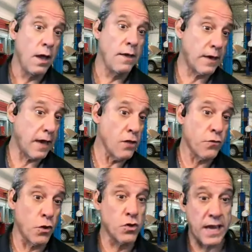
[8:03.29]
and the cash
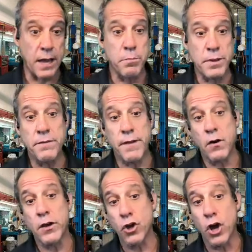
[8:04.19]
flows can be
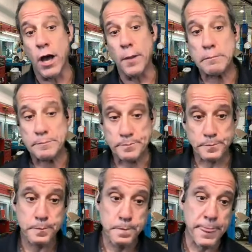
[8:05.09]
very good
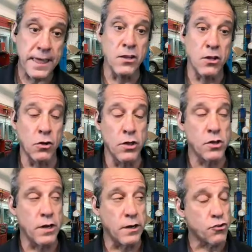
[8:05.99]
in the
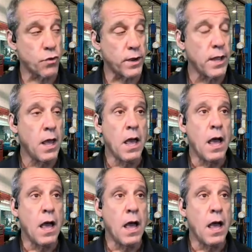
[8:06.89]
collision industry.